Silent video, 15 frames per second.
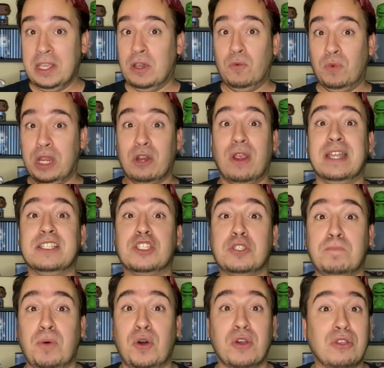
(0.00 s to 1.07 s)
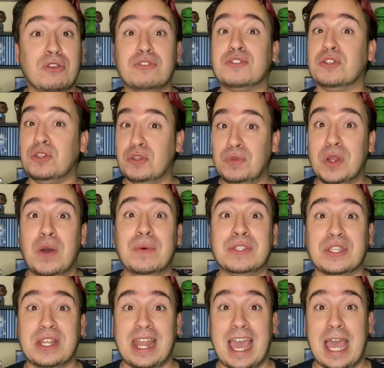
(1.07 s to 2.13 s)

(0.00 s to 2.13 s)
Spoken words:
We are at spoilers, so you know what's gonna